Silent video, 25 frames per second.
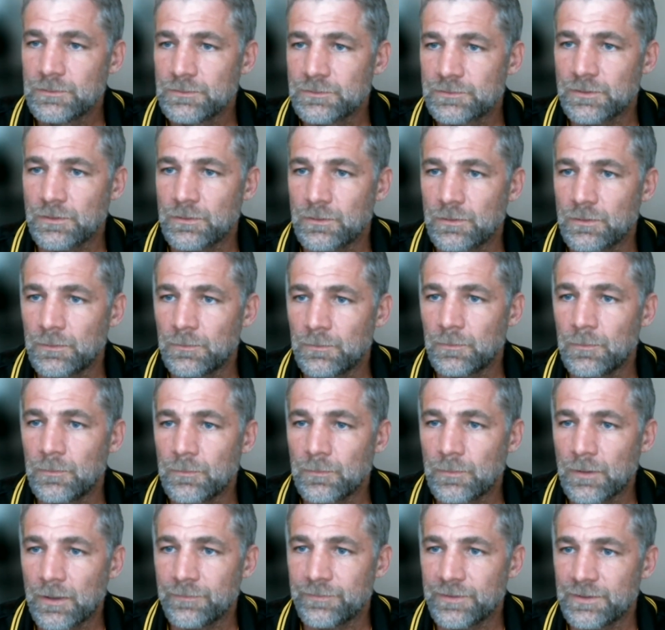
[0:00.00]

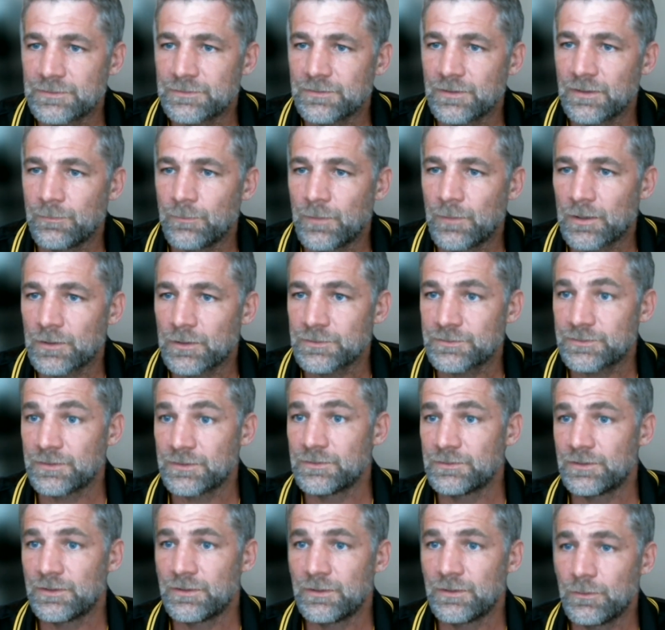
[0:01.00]
So obviously Mars
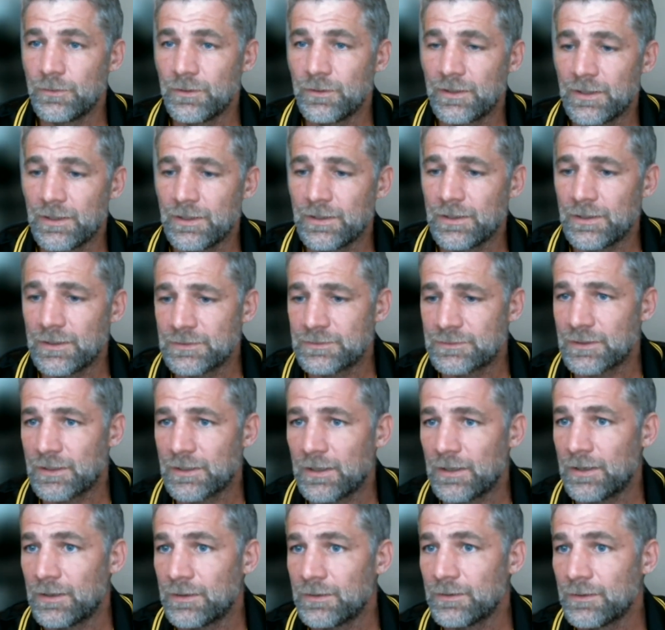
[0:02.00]
Ingenuity is
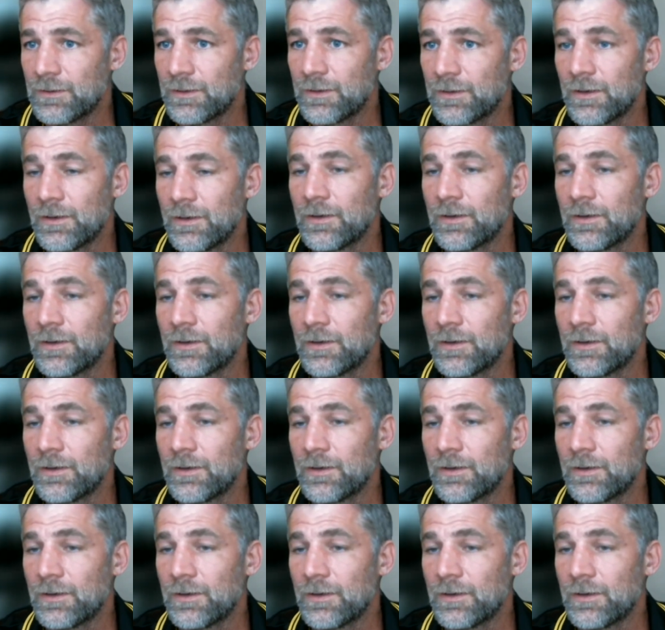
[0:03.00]
a